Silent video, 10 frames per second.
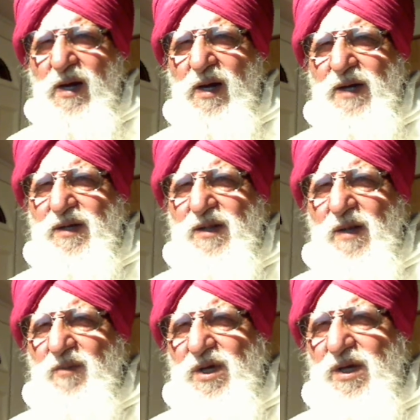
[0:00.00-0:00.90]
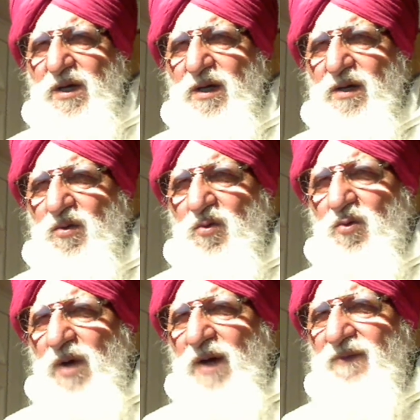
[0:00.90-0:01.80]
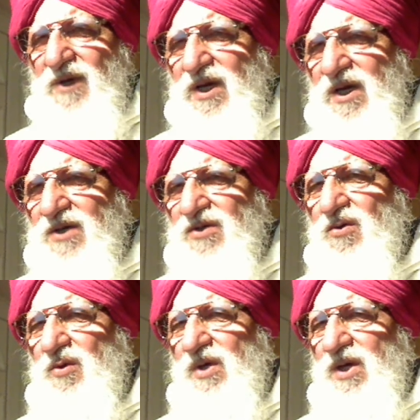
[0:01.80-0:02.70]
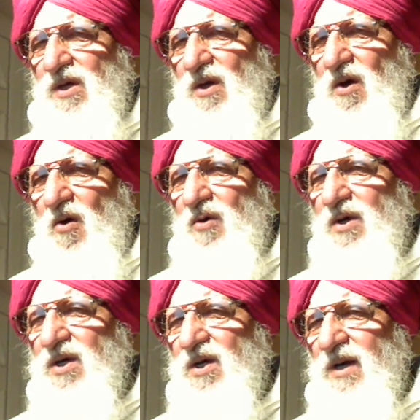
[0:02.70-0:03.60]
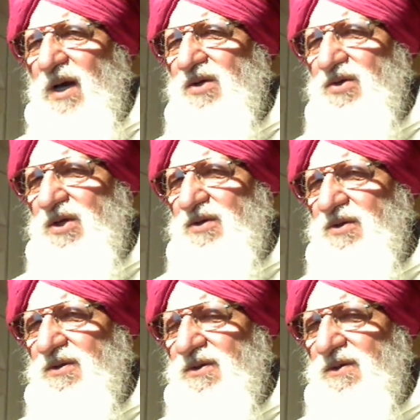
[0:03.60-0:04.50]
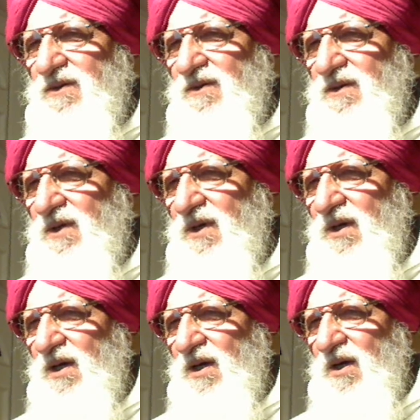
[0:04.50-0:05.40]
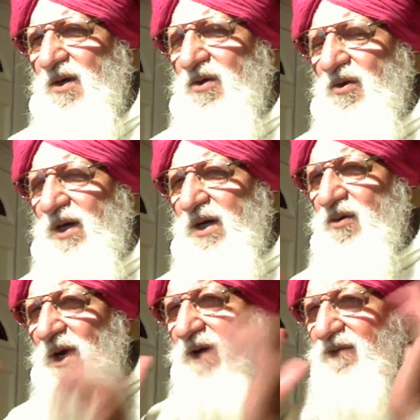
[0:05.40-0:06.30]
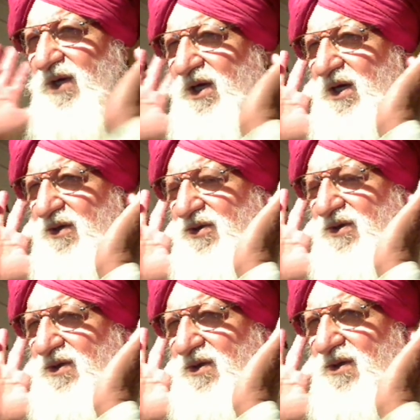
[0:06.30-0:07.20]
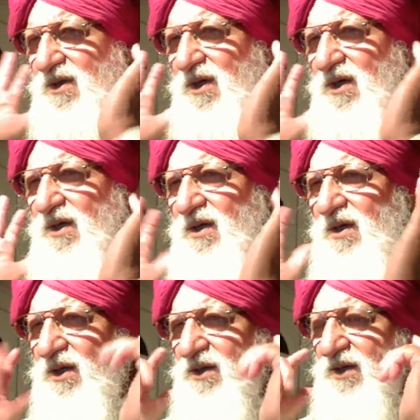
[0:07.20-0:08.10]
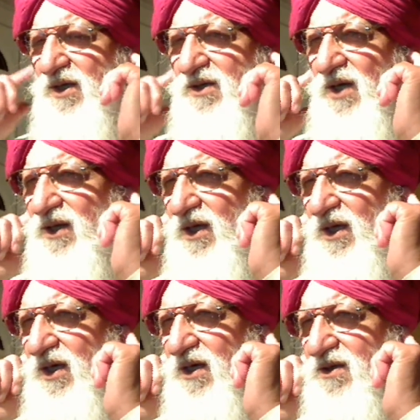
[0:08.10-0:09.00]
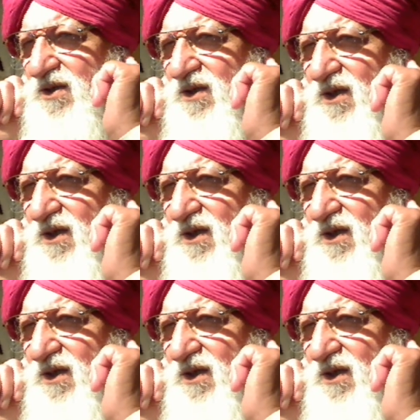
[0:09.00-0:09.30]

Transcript: Let them hear who have ears to hear, honor Christ Jesus. You need to have ears. These are the ears,